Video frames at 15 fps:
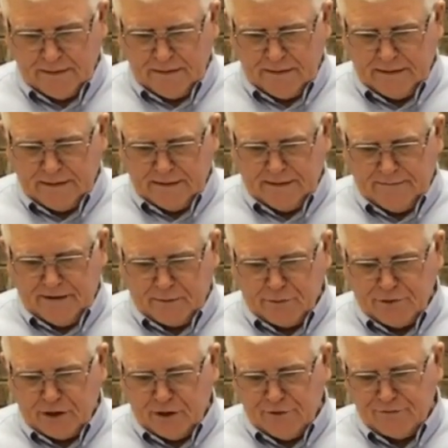Uh, there
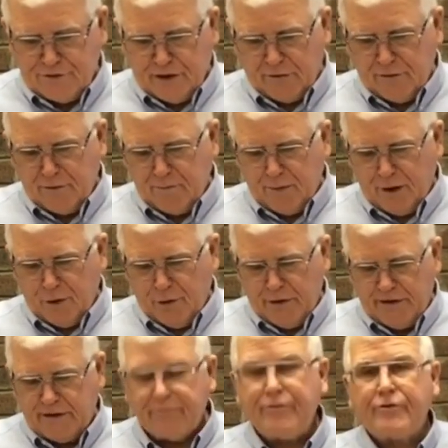was also the
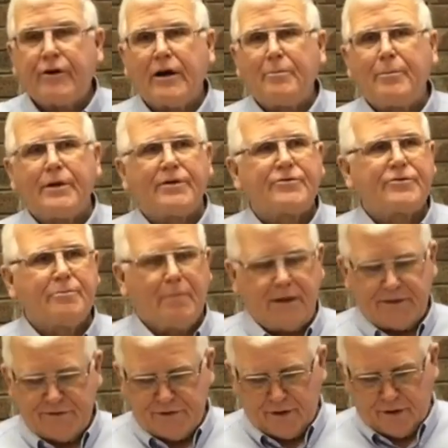blowing of trumpets
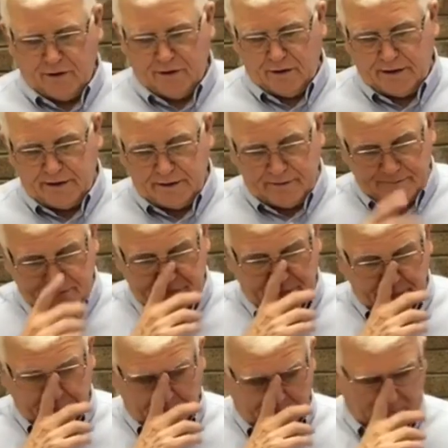much earlier.
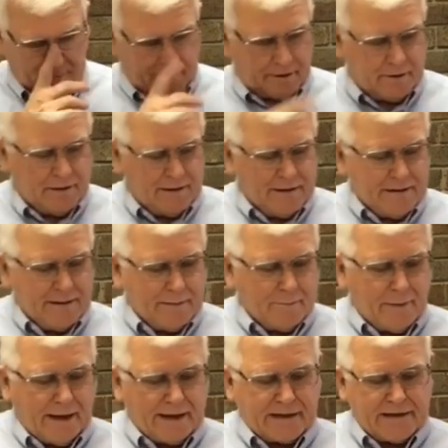You remember
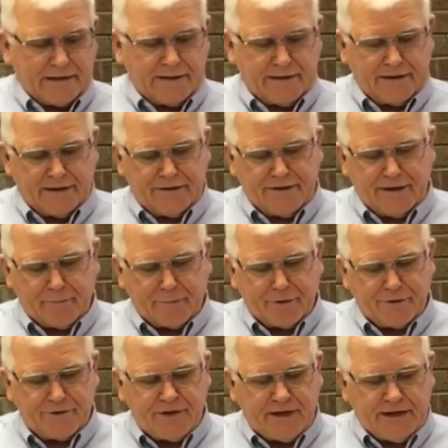back in uh,
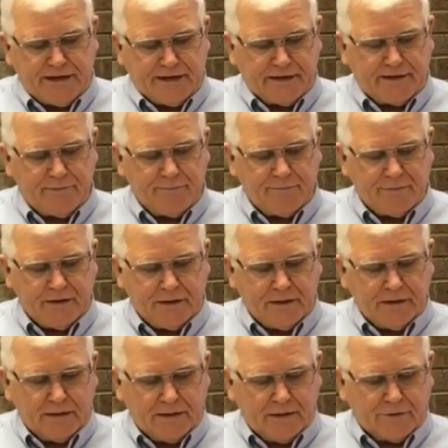Numbers 10,
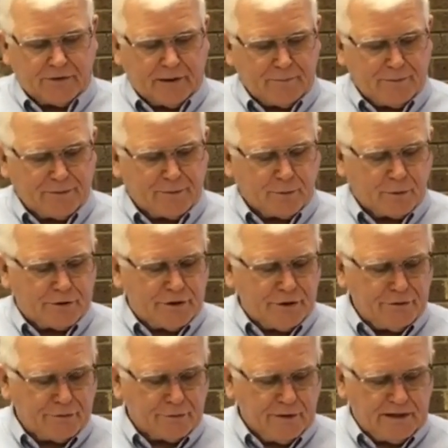trumpets were
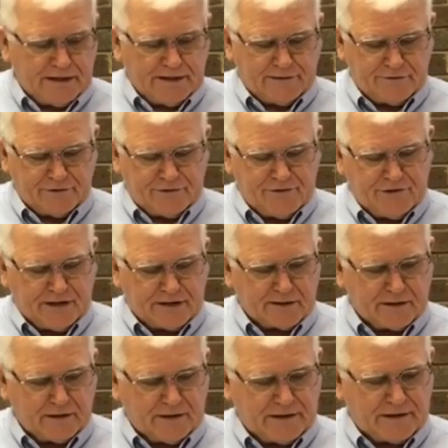used really as a
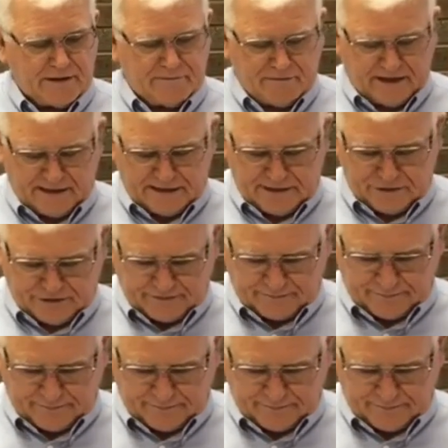signaling device.